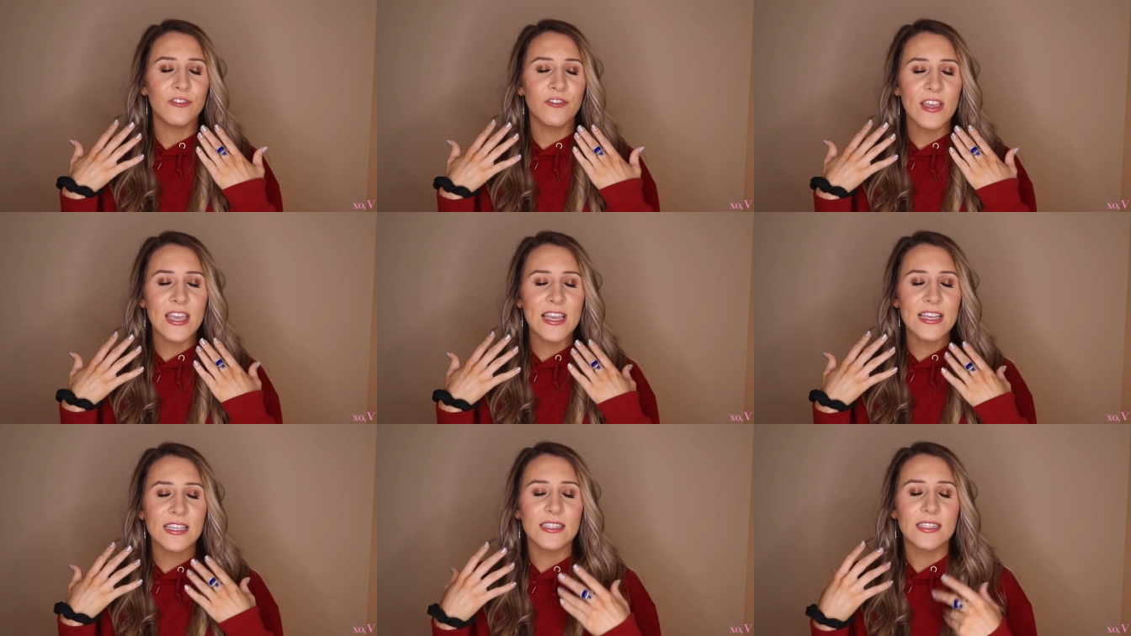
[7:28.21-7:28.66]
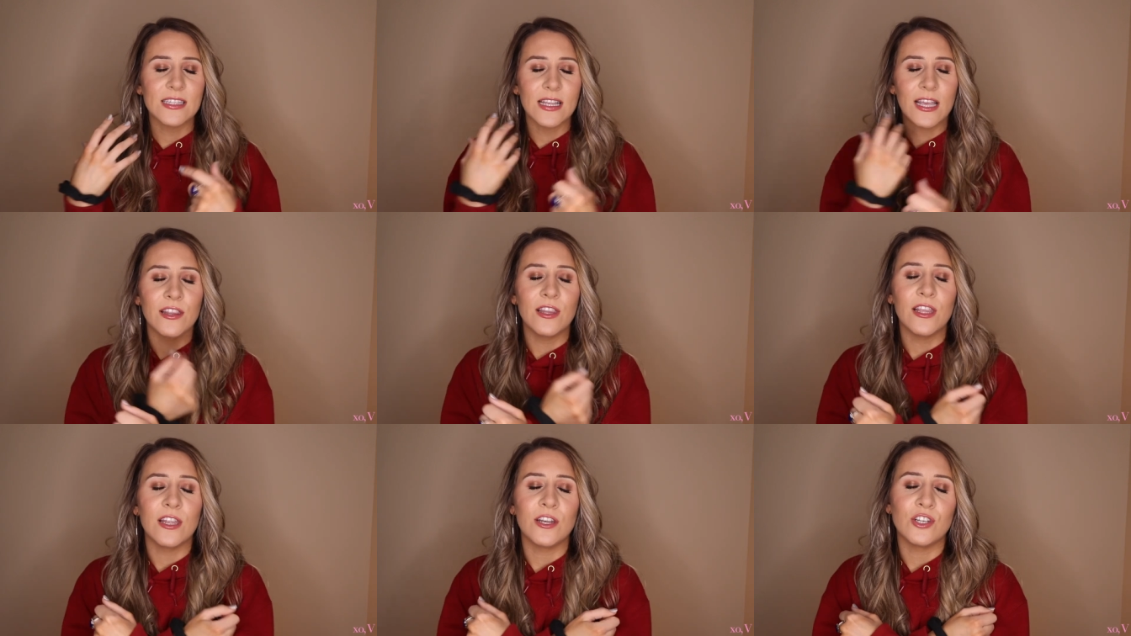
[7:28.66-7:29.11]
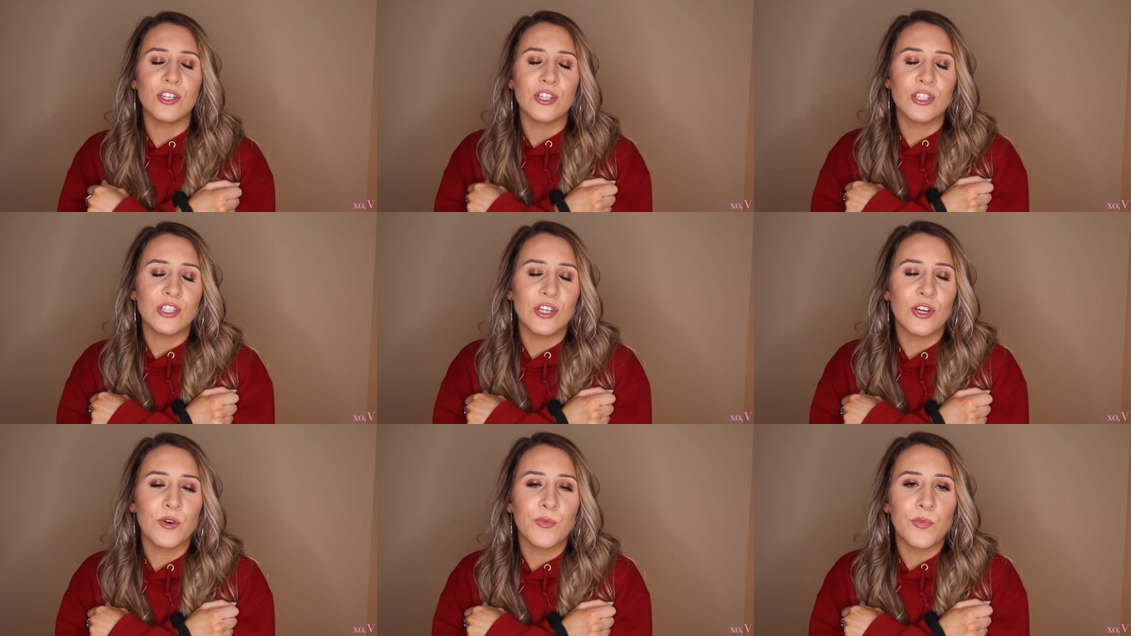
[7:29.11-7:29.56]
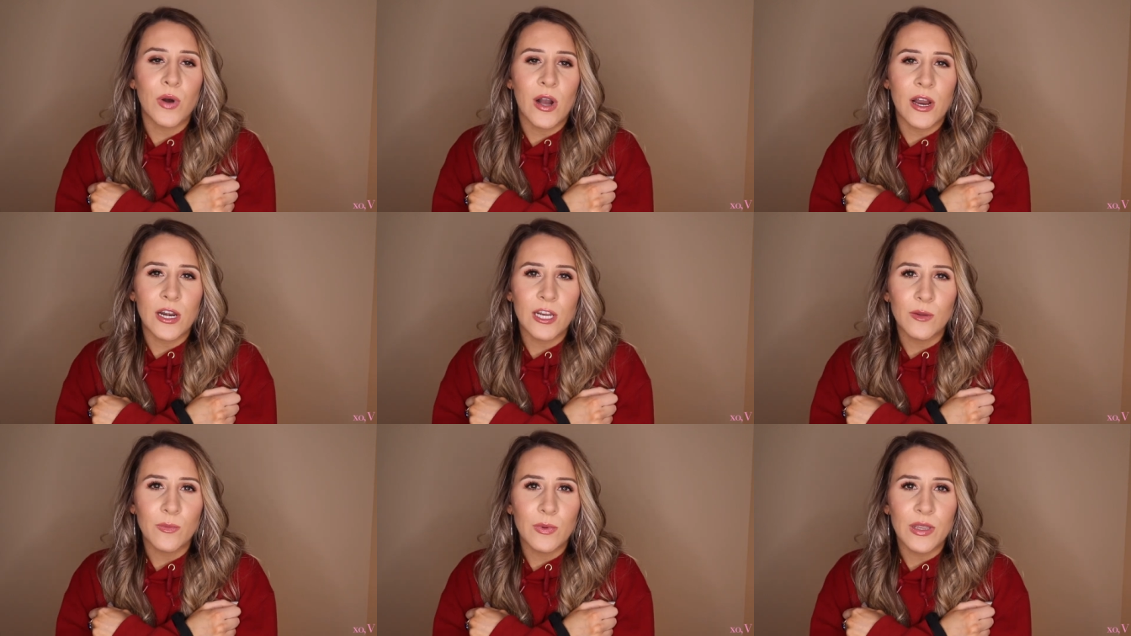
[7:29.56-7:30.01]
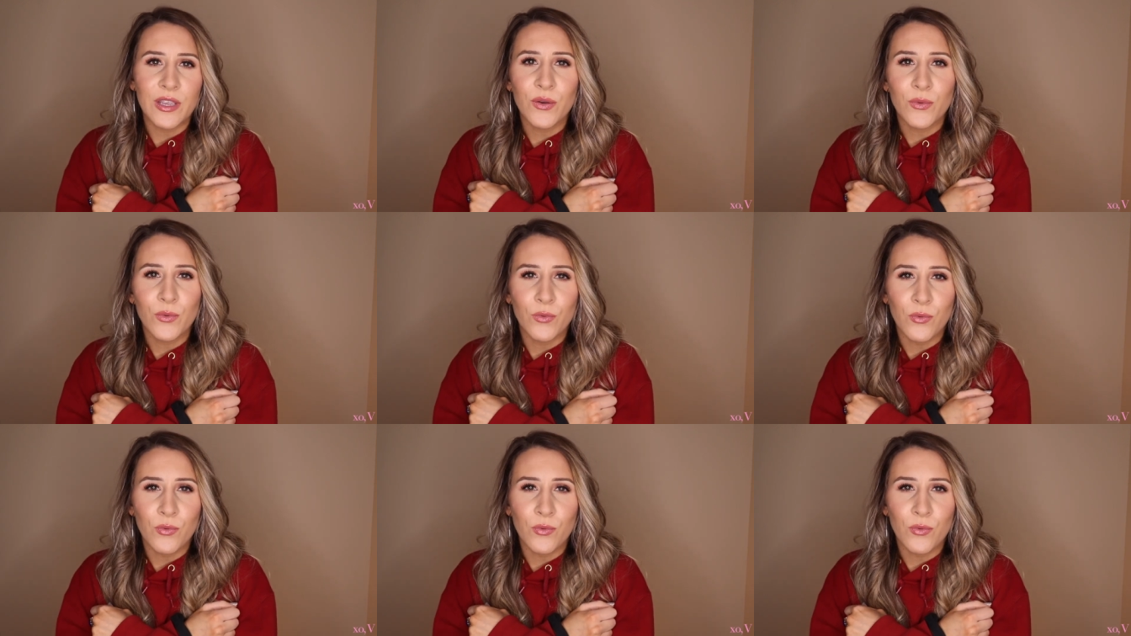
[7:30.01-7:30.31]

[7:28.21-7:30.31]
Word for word: face and then just your body being